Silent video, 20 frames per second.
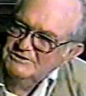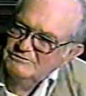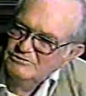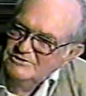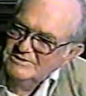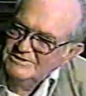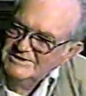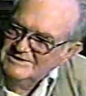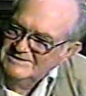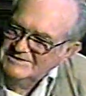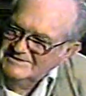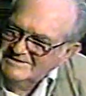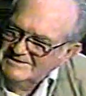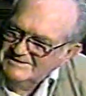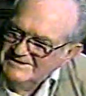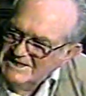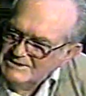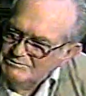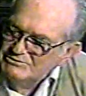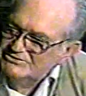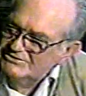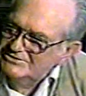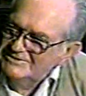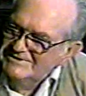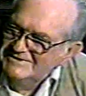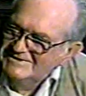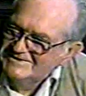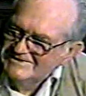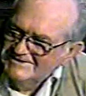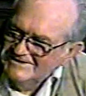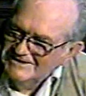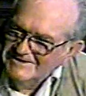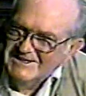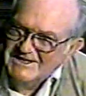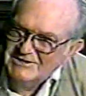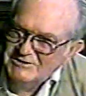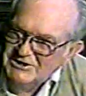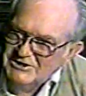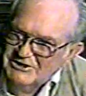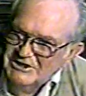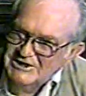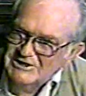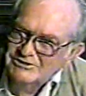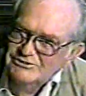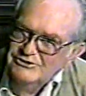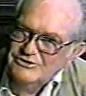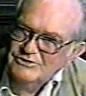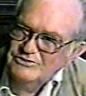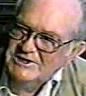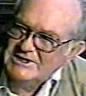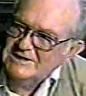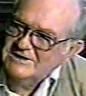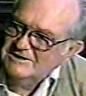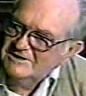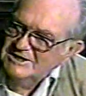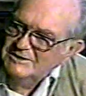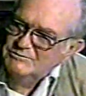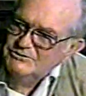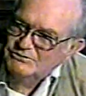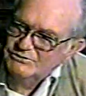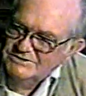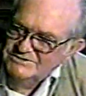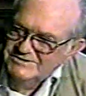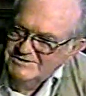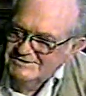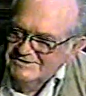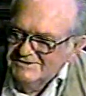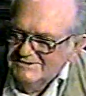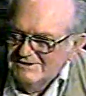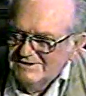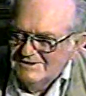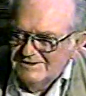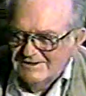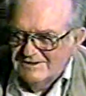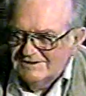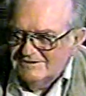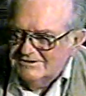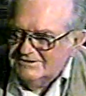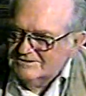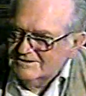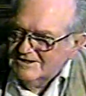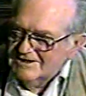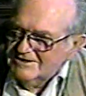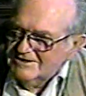work at uh, Emerson and have the two incomes, which just like